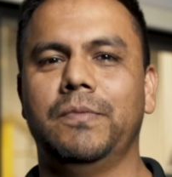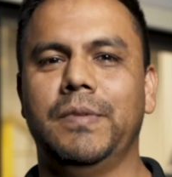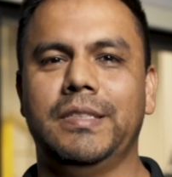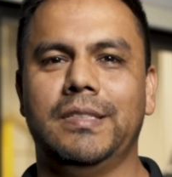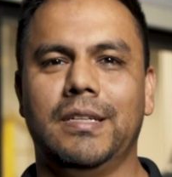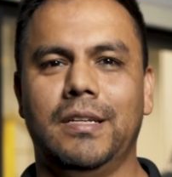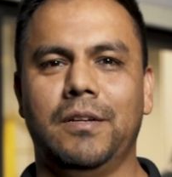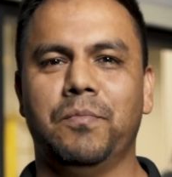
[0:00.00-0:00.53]

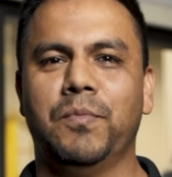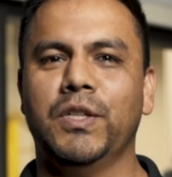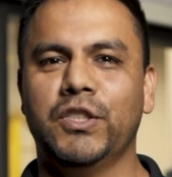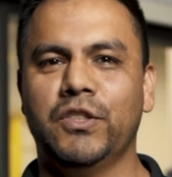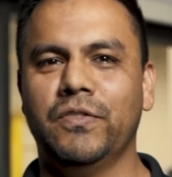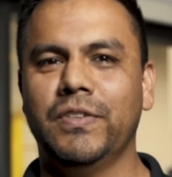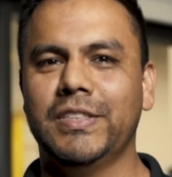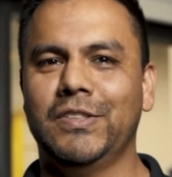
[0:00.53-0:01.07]
basically a
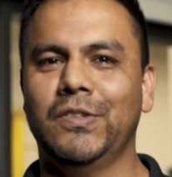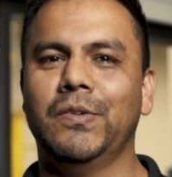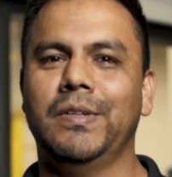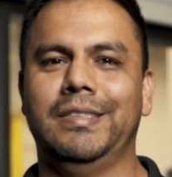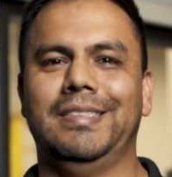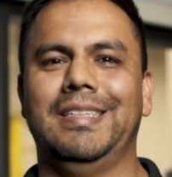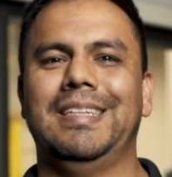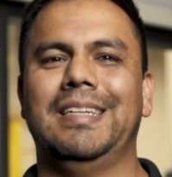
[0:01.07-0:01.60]
pressure vessel
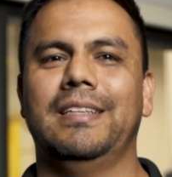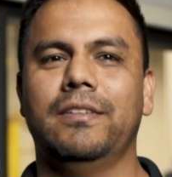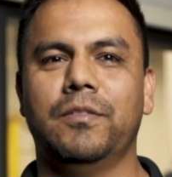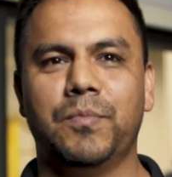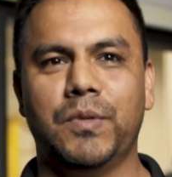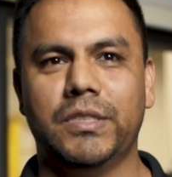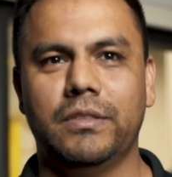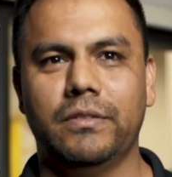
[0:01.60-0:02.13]
inside another
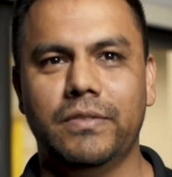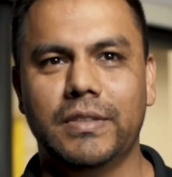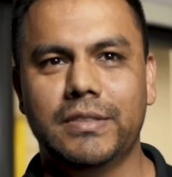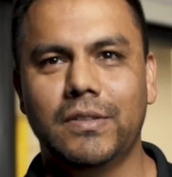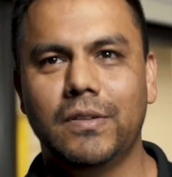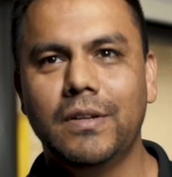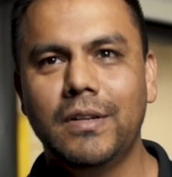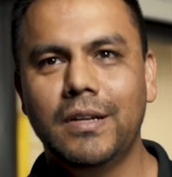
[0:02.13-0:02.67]
pressure
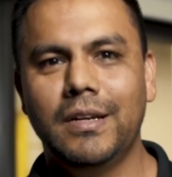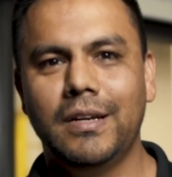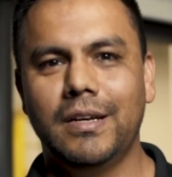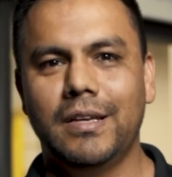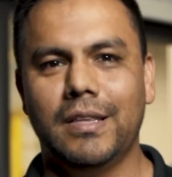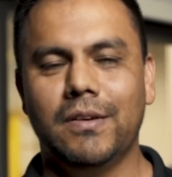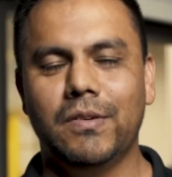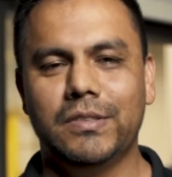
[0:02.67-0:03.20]
vessel.
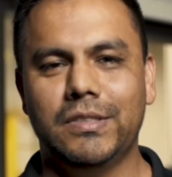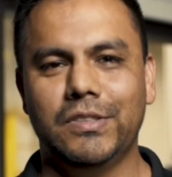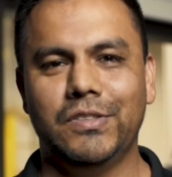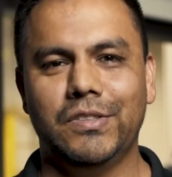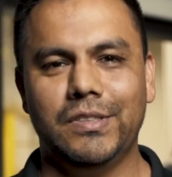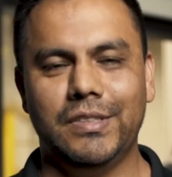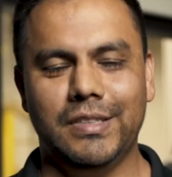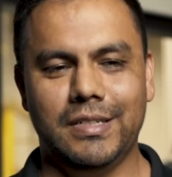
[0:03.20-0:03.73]
That was a
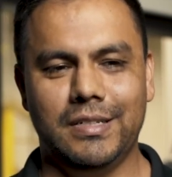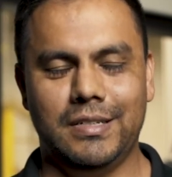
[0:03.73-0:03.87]
unique